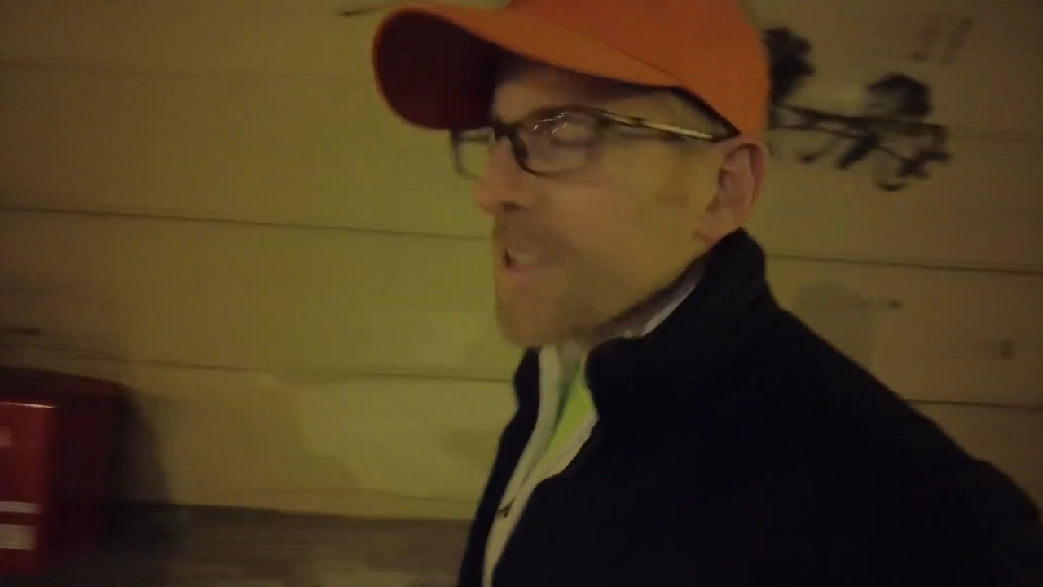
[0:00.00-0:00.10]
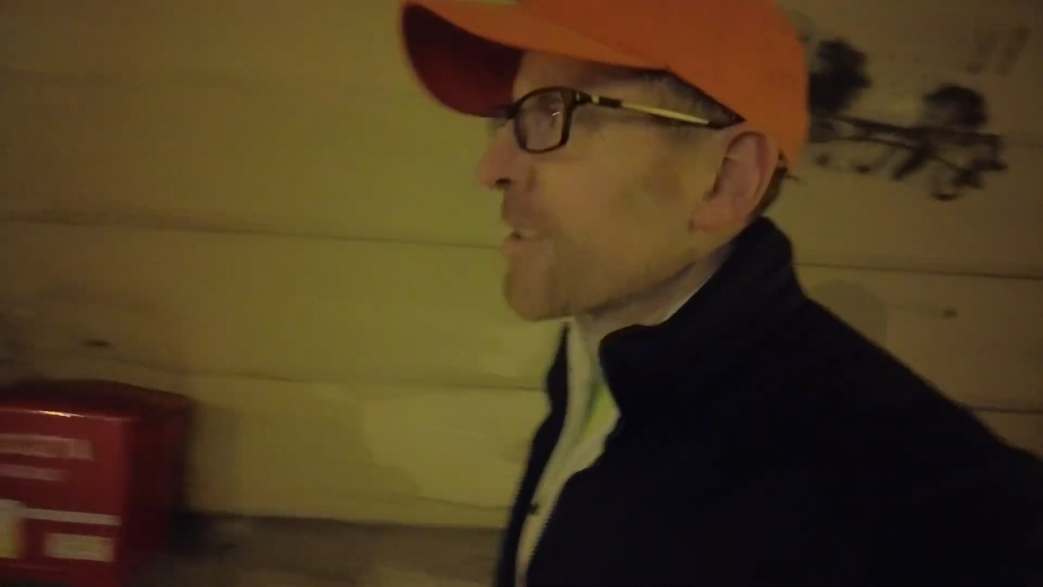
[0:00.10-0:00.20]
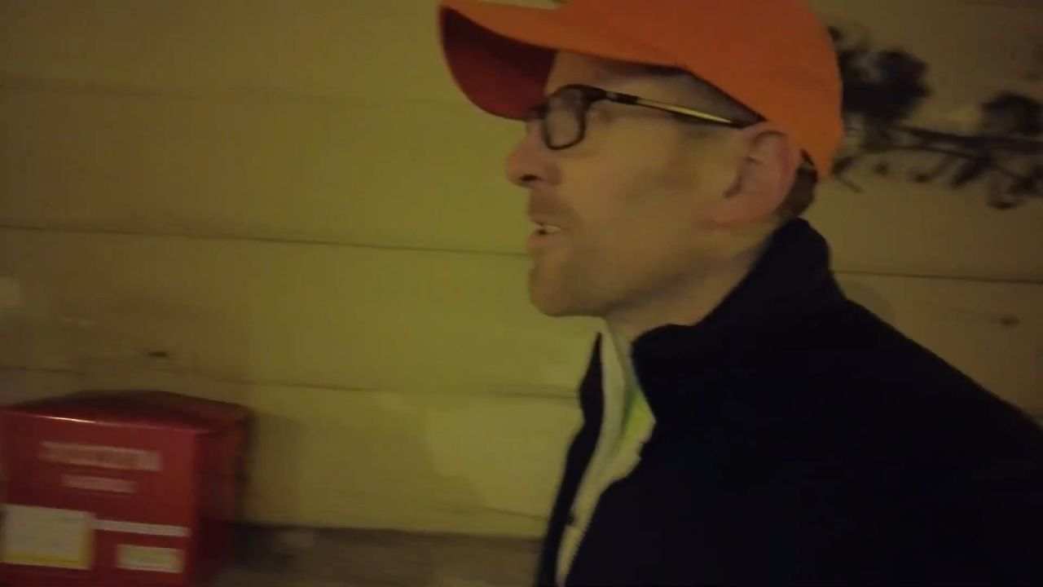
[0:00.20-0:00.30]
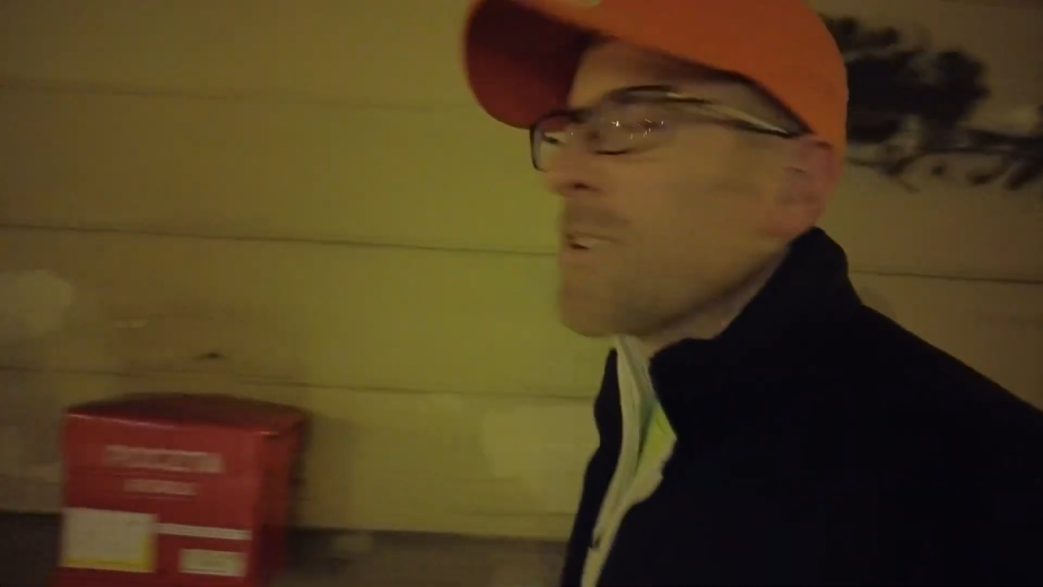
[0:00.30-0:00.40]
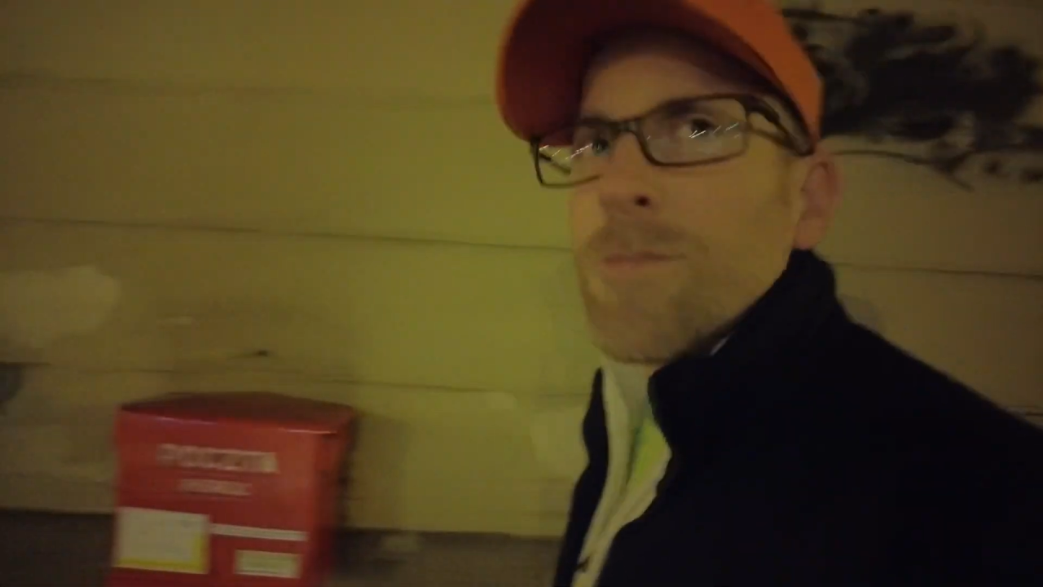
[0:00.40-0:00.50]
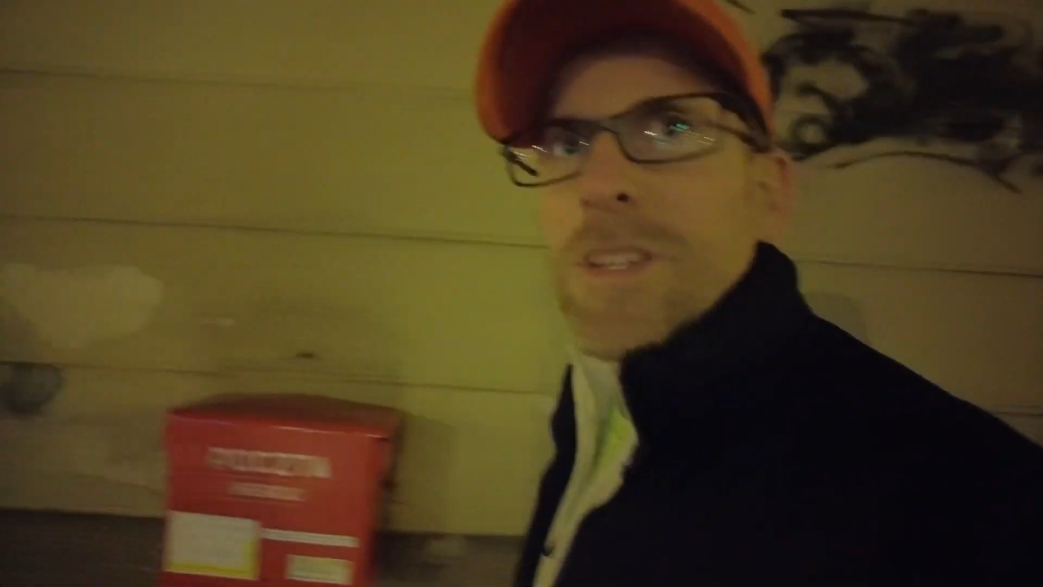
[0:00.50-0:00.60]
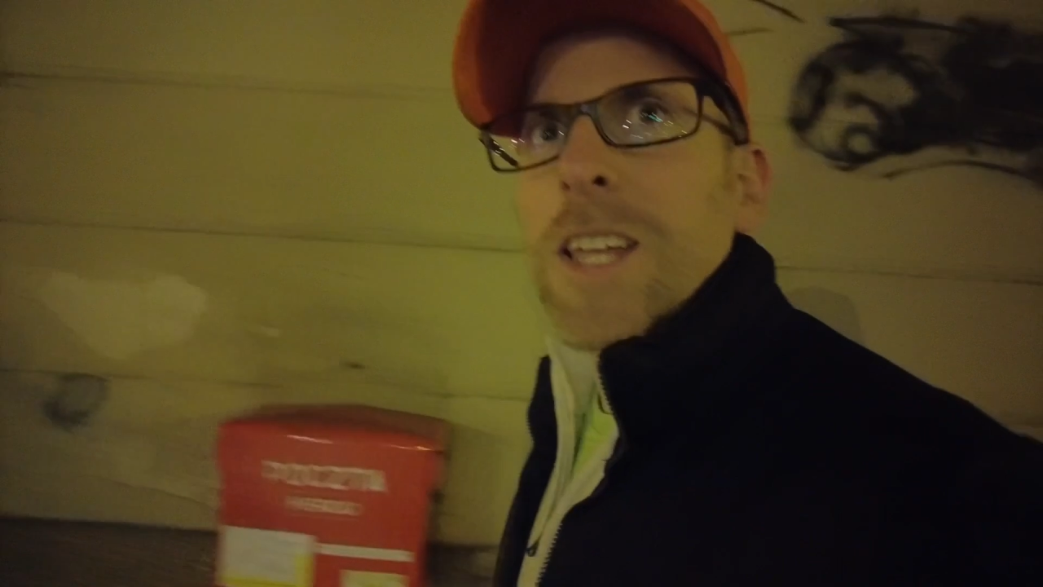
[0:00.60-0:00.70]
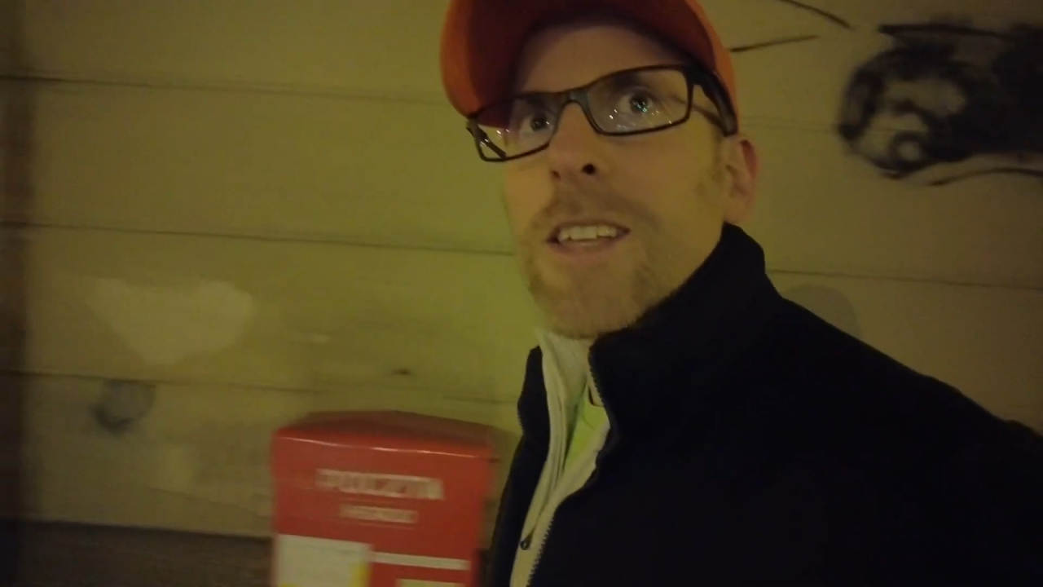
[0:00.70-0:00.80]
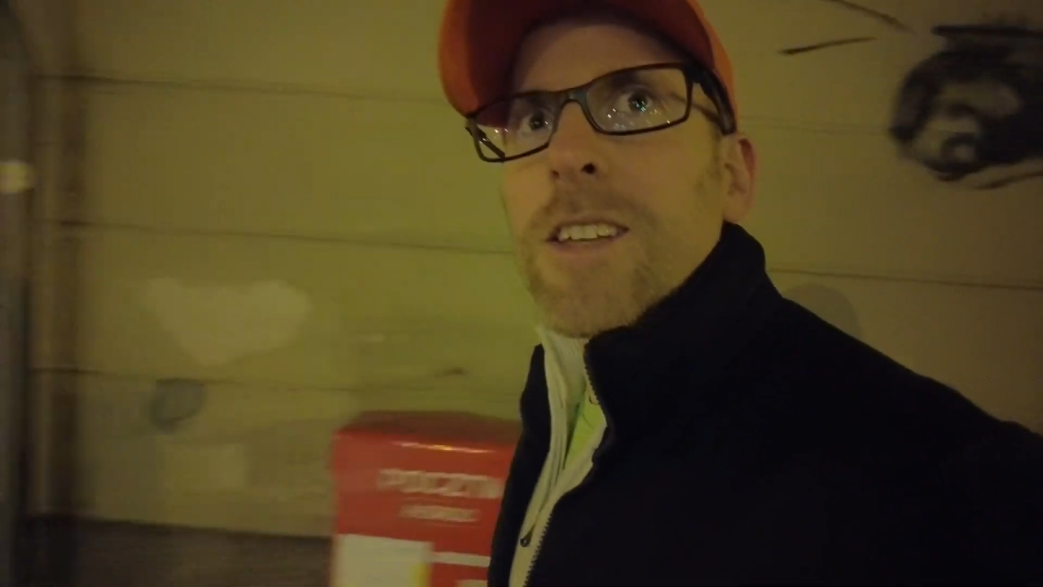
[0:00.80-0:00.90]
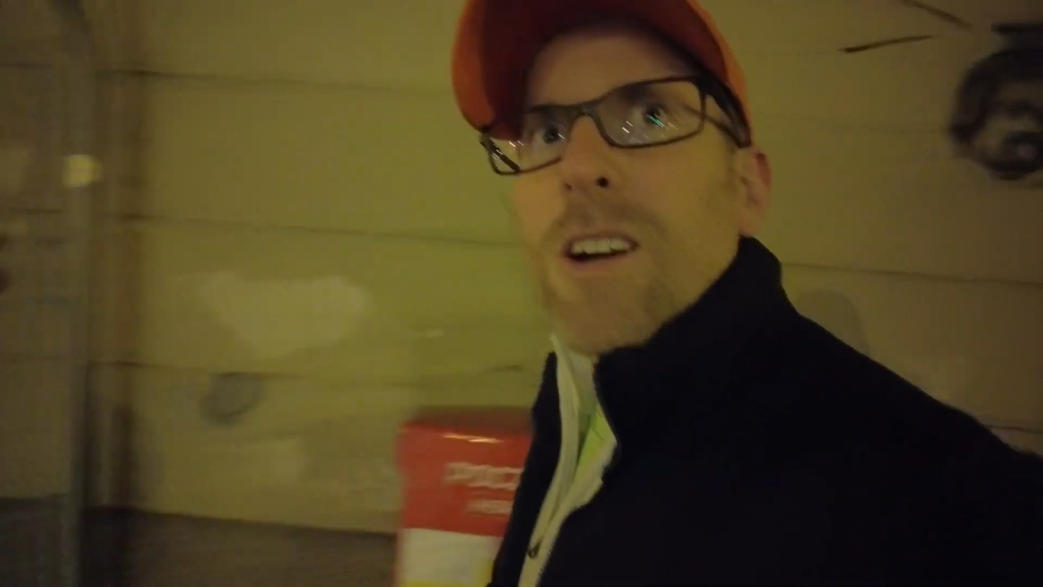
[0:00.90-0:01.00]
I'm
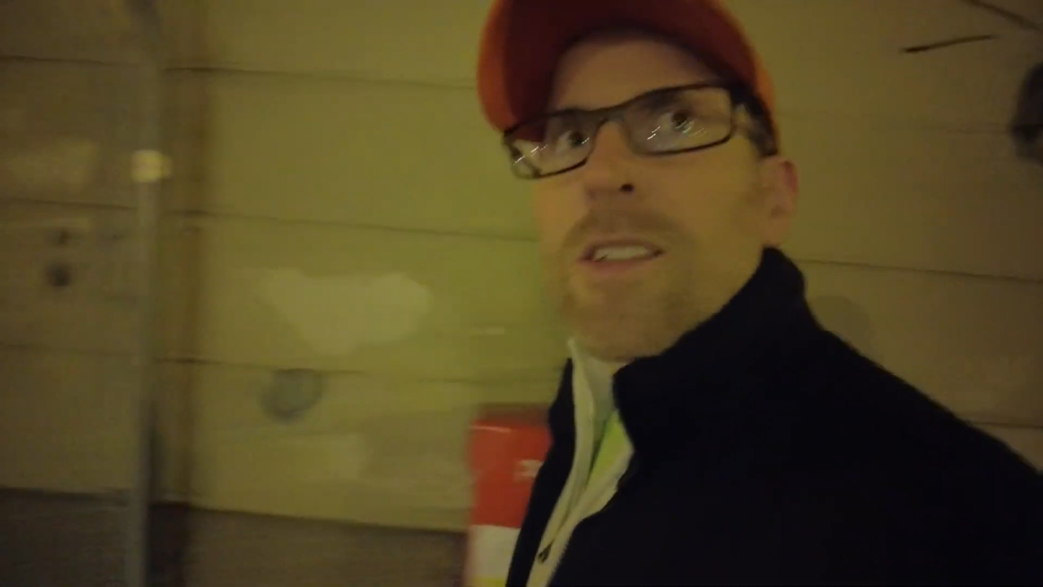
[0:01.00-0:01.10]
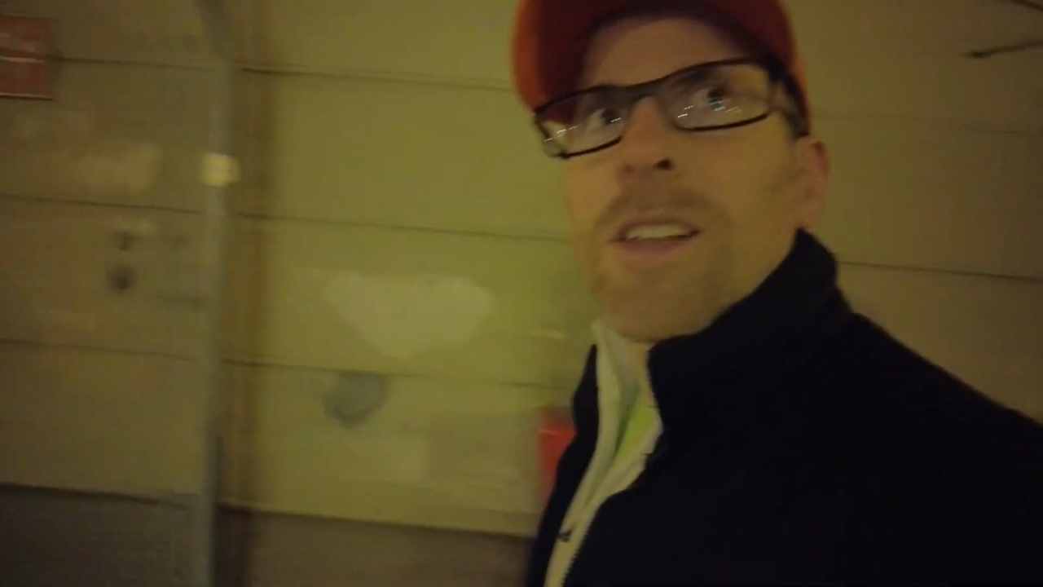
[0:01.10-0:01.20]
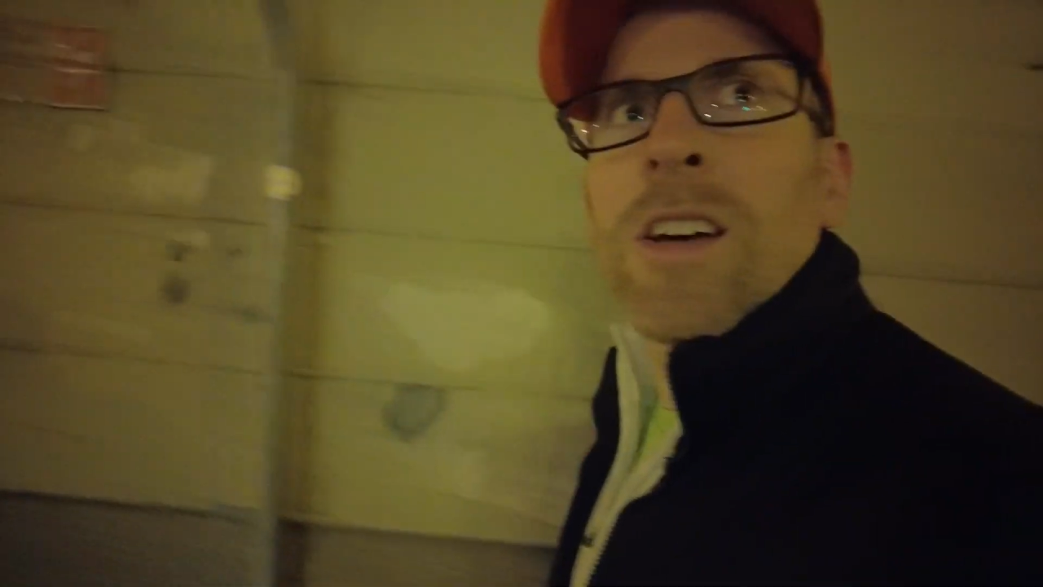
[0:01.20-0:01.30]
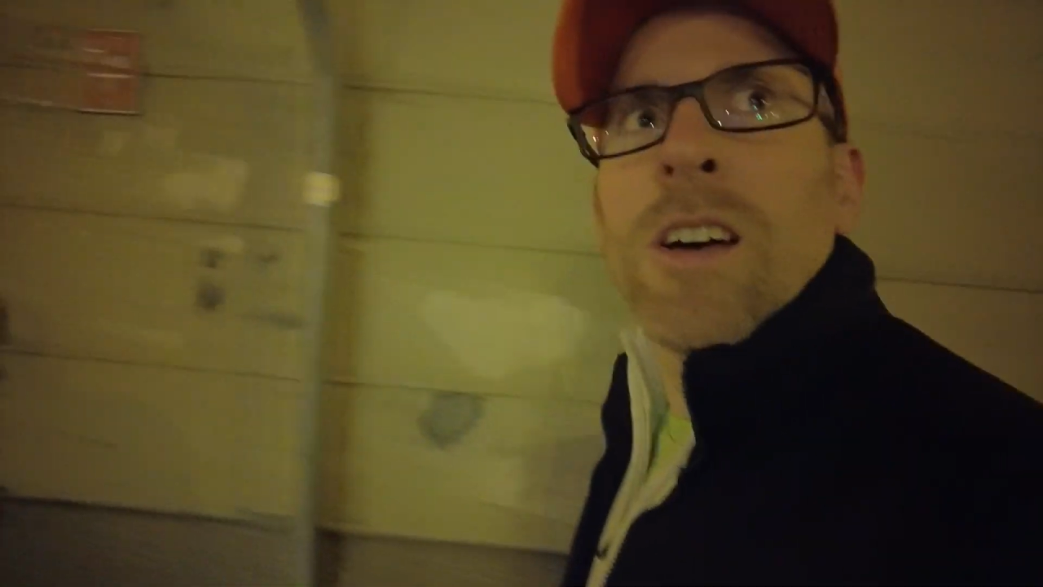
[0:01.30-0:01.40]
taking it all in.